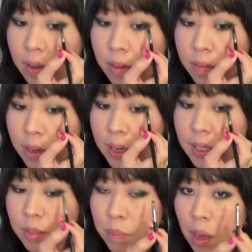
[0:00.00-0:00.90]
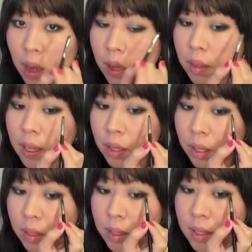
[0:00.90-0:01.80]
very small
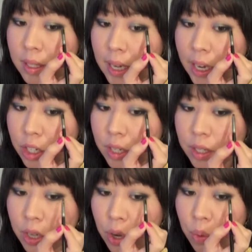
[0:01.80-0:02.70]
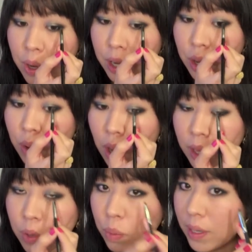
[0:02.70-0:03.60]
little stages. You don't want to go all
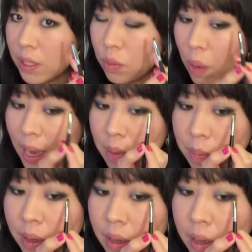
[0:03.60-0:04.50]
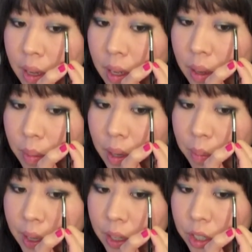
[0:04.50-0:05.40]
in one swipe. You want to
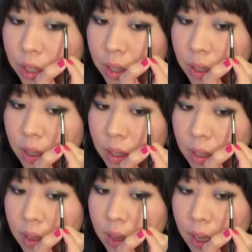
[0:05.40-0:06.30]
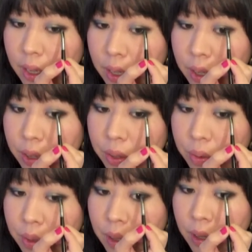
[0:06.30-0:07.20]
make sure that
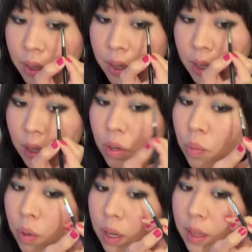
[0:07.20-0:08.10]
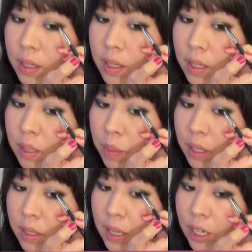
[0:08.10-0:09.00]
you work this in
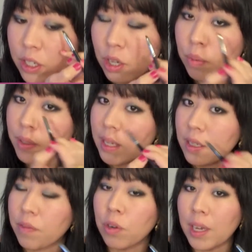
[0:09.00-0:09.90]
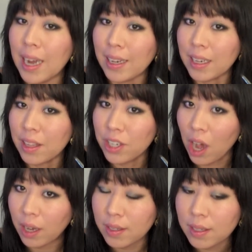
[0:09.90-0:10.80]
small stages, almost as if you're connecting the
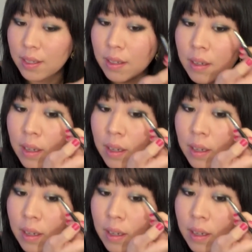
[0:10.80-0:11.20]
dots.